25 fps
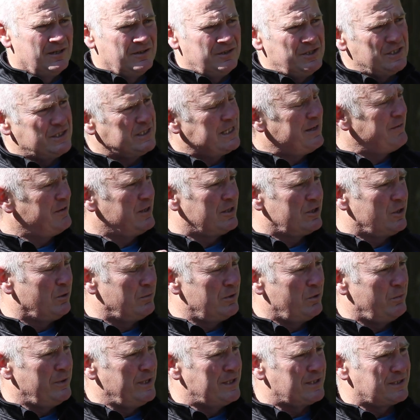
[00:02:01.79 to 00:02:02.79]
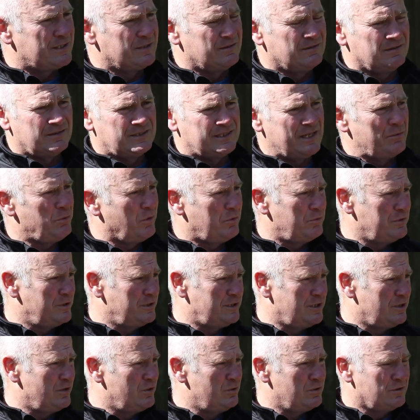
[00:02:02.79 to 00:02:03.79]
Just give it a couple of weeks and see what we can
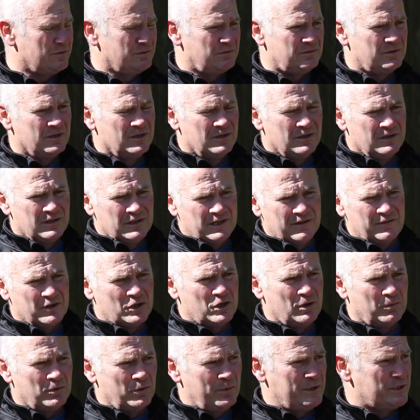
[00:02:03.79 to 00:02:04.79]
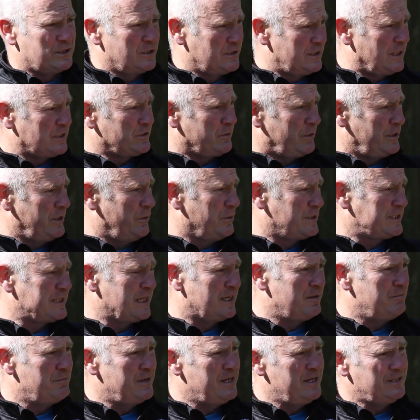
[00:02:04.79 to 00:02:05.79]
do. And give it a couple of weeks, because that's what you were
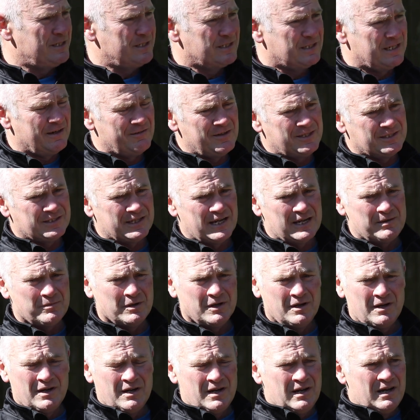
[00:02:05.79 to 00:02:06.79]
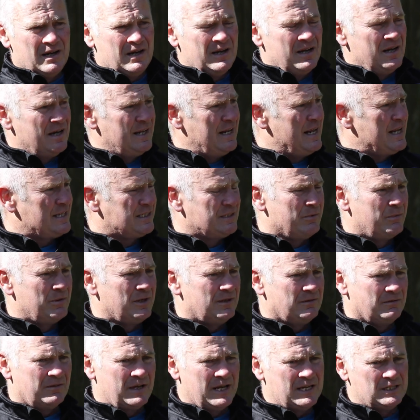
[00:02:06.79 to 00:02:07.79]
telling me. Yeah. Just give it time. And they're saying,
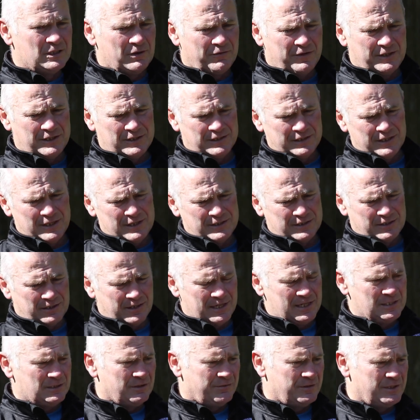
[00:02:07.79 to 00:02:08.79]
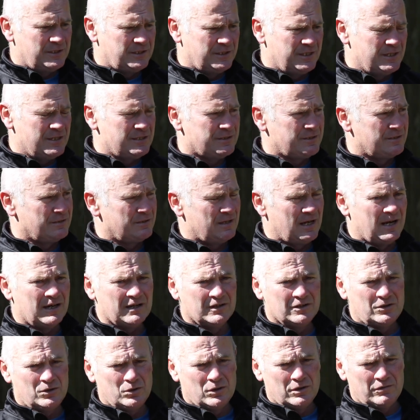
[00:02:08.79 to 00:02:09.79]
well, he's offered us this and he's offered us this. And I
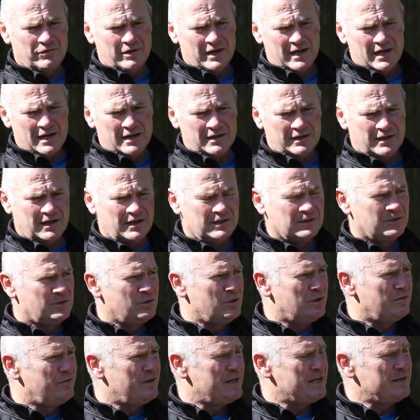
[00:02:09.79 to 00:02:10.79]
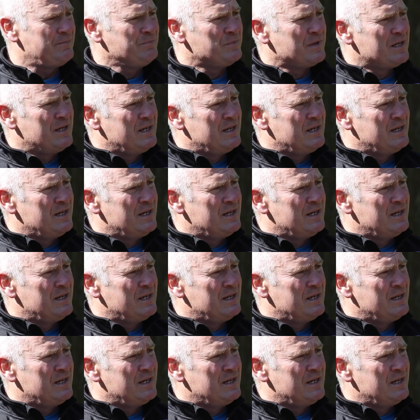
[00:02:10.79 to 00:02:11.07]
can go there and I can go there.